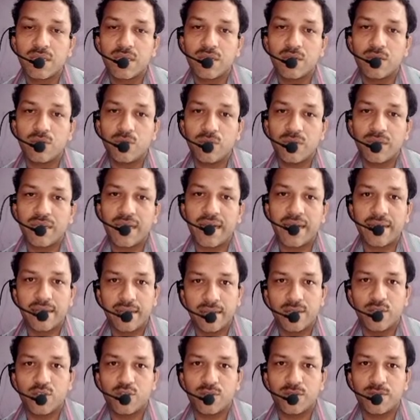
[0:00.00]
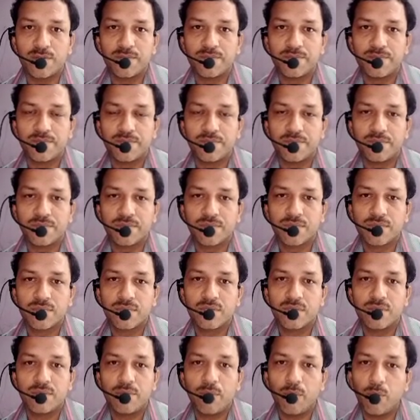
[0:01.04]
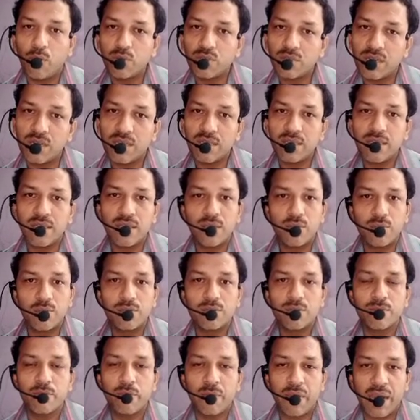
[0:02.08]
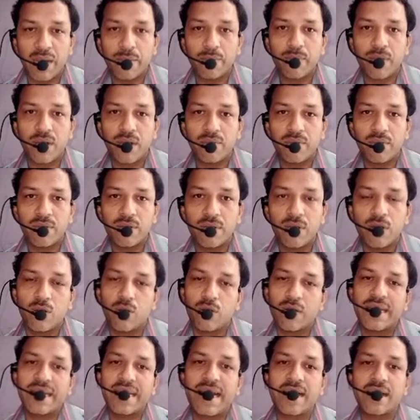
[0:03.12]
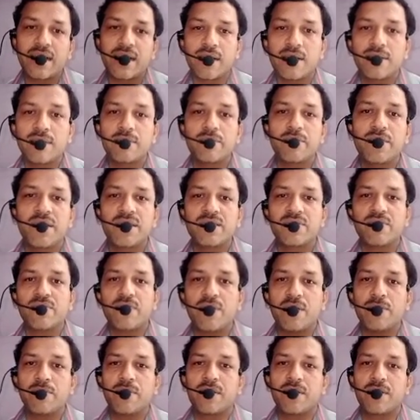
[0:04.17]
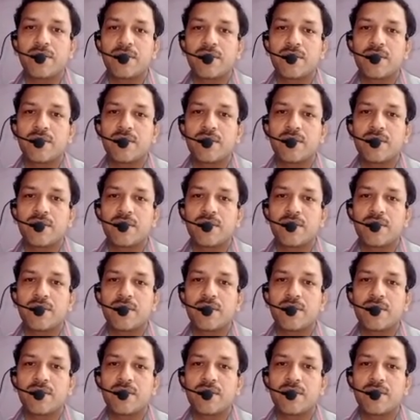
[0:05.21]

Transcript: doing agriculture. Mostly they use manpower or cattle based farming.